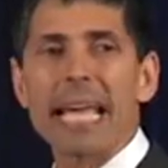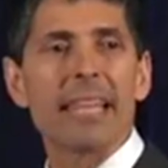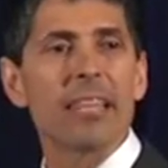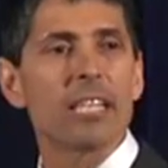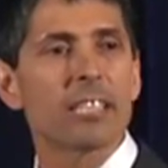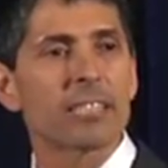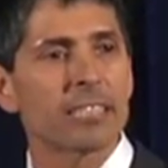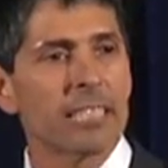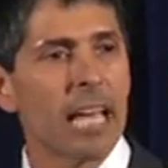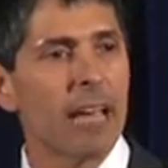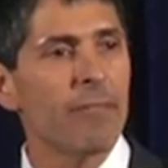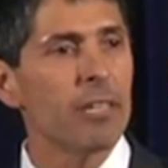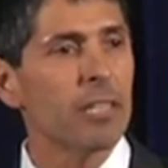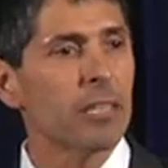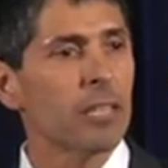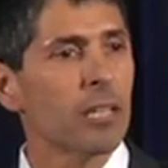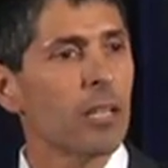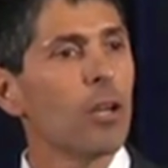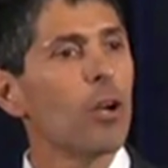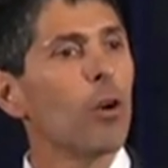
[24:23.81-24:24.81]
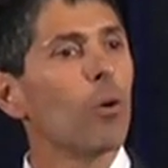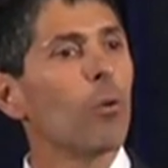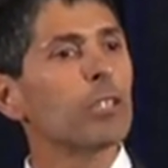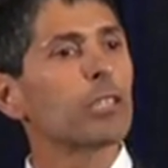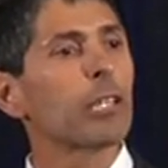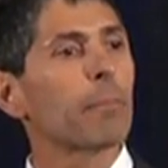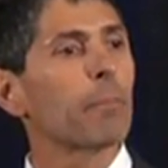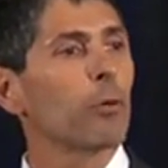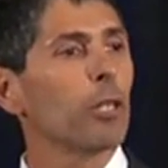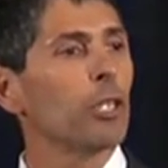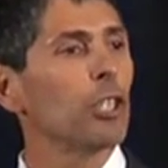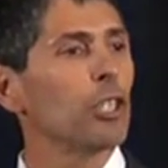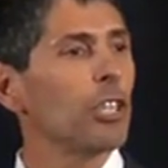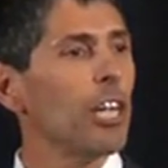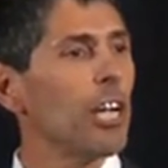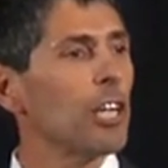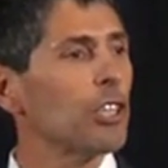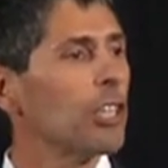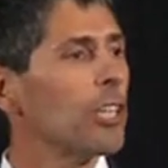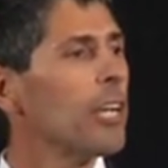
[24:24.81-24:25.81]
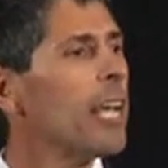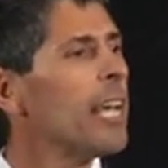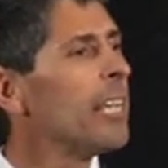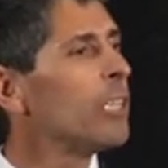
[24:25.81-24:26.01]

And the seventh was appreciation,